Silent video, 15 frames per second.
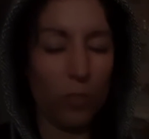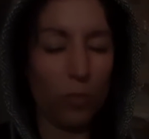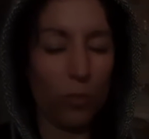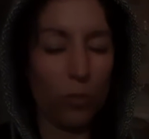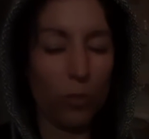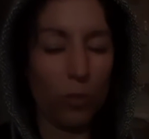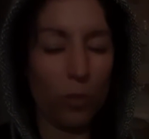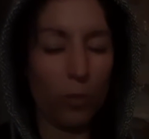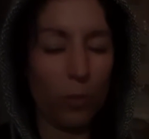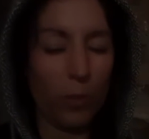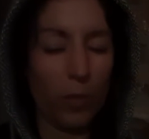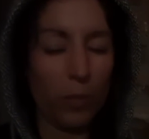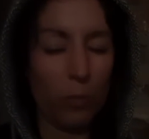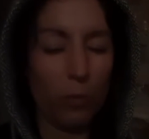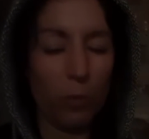So
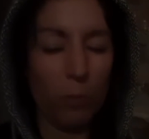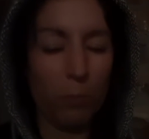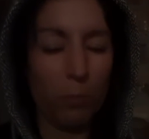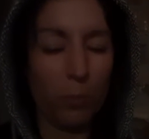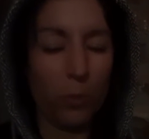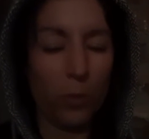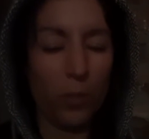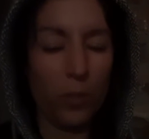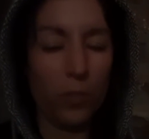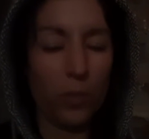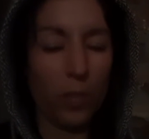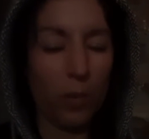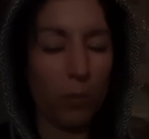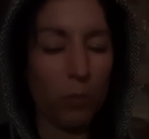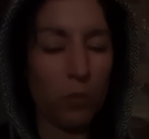at one point
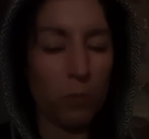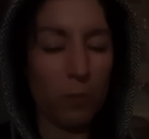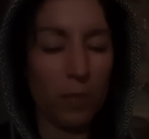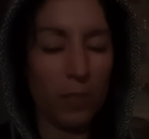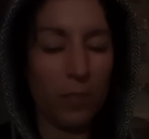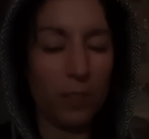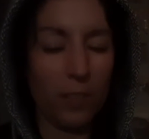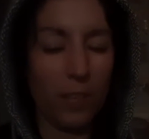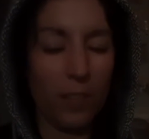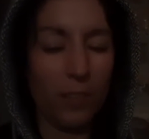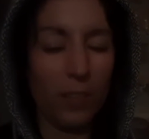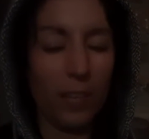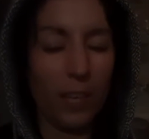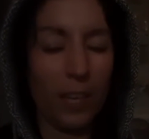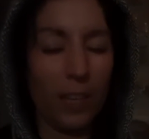I was
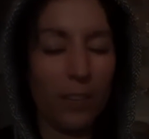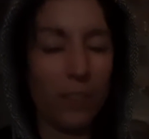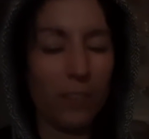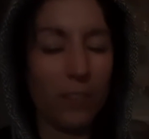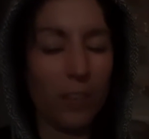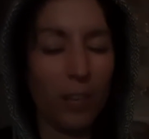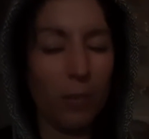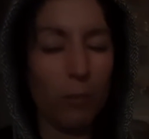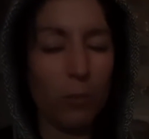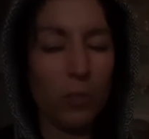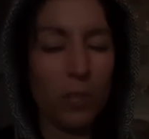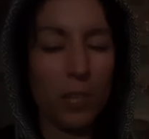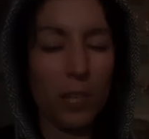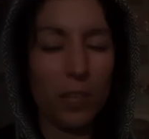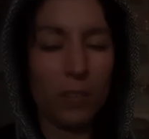meditating and I was
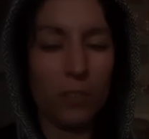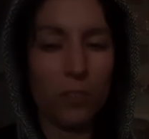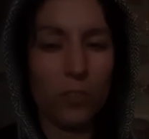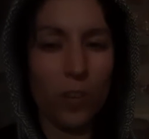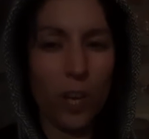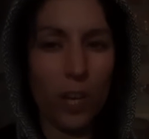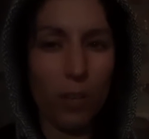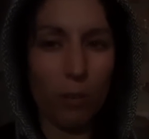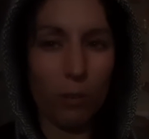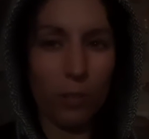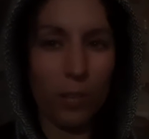like tired.